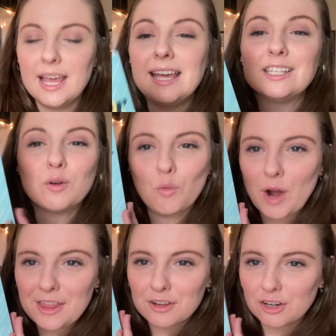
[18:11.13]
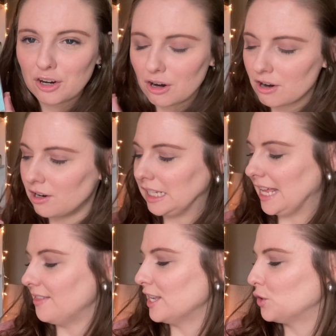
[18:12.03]
is Weather Girl,
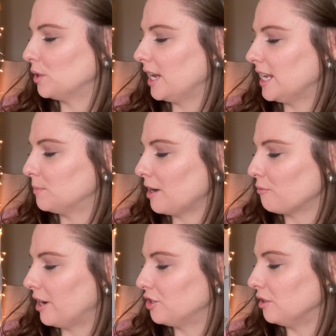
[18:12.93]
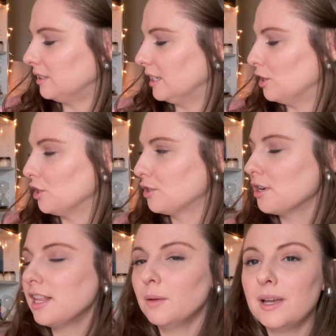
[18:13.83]
and this one is by Rachel Lynn
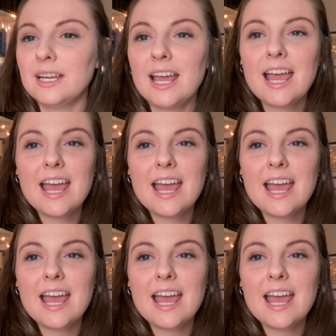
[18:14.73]
Solomon.